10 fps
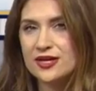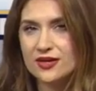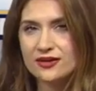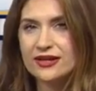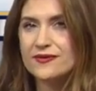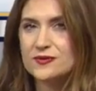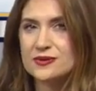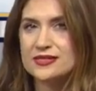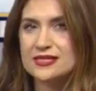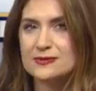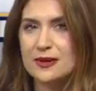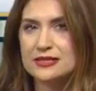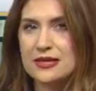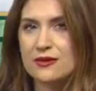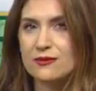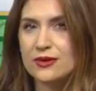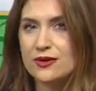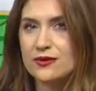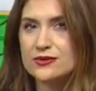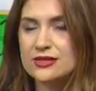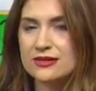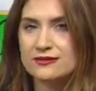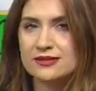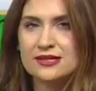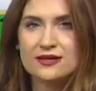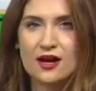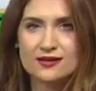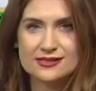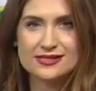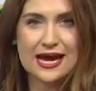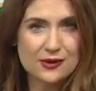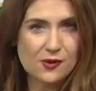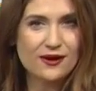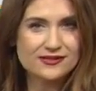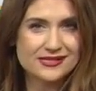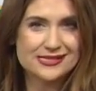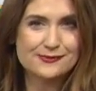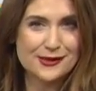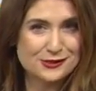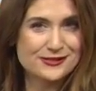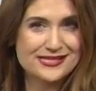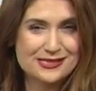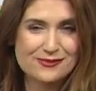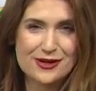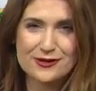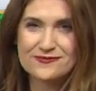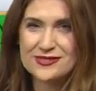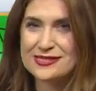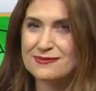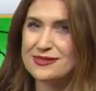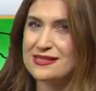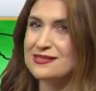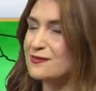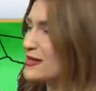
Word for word: you could have some slick spots on the roads and on sidewalks, especially tomorrow. Just something to